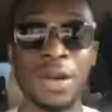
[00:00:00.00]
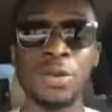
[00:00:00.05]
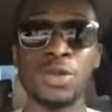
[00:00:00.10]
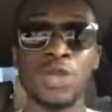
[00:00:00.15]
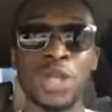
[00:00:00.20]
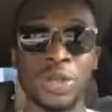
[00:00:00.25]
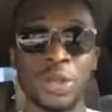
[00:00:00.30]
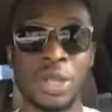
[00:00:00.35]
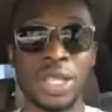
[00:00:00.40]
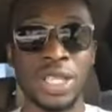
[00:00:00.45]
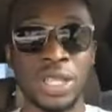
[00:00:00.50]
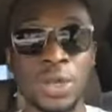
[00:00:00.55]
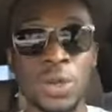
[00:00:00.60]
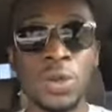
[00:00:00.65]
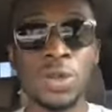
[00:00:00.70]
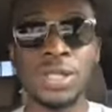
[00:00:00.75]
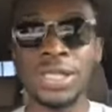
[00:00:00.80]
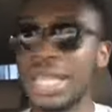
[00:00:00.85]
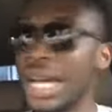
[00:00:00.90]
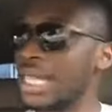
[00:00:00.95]
actually
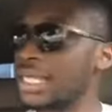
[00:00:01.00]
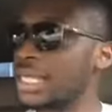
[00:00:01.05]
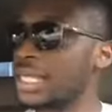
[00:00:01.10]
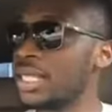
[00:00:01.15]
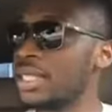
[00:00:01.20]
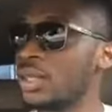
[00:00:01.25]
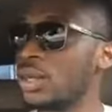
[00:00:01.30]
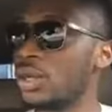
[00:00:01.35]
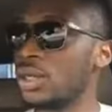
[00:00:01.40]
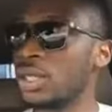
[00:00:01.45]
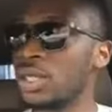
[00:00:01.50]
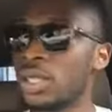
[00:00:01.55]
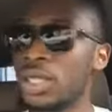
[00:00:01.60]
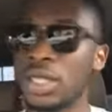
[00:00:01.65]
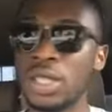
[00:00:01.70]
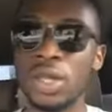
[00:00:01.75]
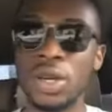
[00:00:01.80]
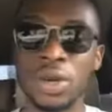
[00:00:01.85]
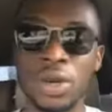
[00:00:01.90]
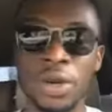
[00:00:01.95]
use that in
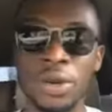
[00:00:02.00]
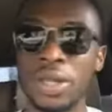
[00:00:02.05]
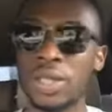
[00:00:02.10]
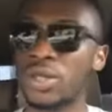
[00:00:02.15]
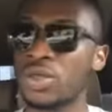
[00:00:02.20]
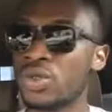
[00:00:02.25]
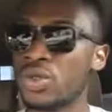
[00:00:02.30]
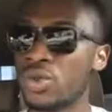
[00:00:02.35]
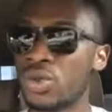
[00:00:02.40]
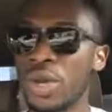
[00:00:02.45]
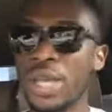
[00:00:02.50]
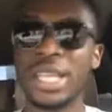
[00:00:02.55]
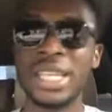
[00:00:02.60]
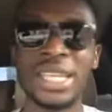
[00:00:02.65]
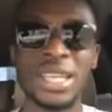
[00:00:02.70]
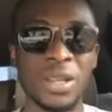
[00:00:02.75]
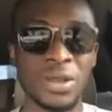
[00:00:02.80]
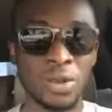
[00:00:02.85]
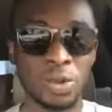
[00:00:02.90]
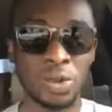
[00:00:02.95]
your current training
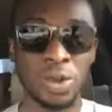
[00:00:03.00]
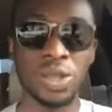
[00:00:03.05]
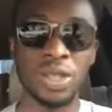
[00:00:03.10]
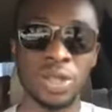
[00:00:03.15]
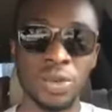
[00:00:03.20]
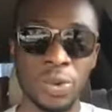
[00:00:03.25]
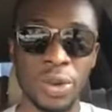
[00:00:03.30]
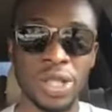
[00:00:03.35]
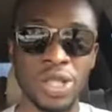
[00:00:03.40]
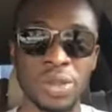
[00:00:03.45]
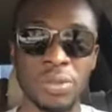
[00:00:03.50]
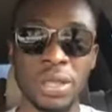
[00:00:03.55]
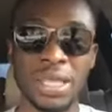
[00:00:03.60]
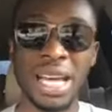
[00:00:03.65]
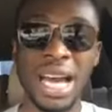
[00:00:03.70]
and nutrition regimen?